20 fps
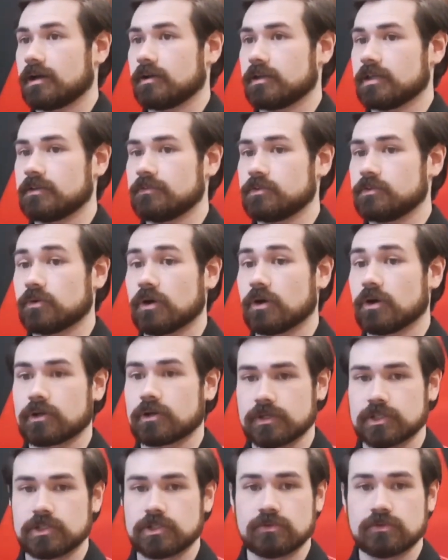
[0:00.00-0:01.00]
if you are
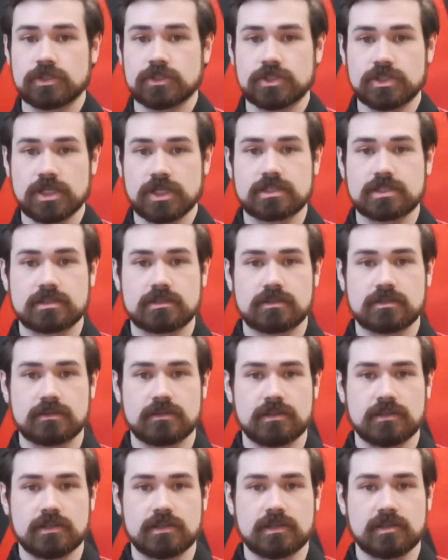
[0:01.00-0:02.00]
going to adjust
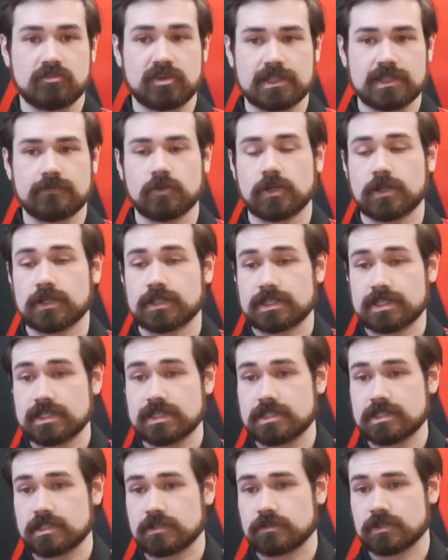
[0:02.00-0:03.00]
the bed level on the
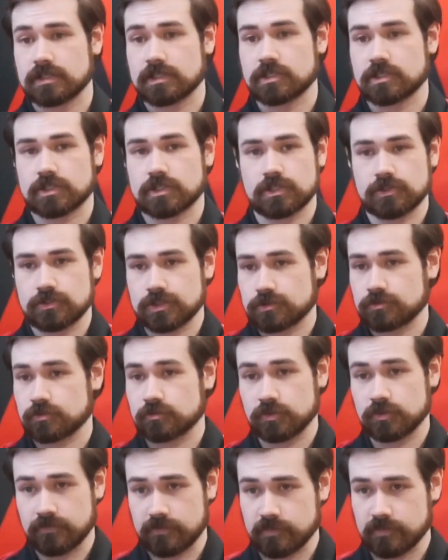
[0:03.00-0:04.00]
E series, you just
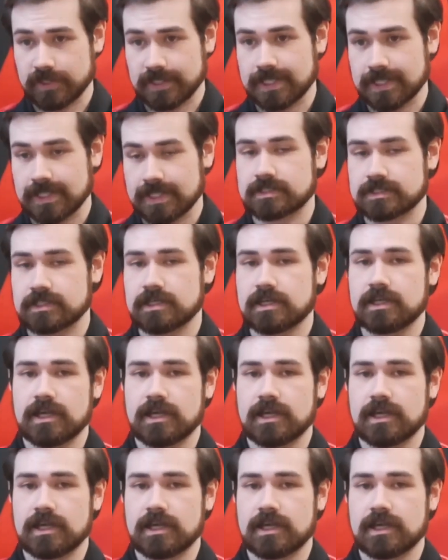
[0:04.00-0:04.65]
remove the plate,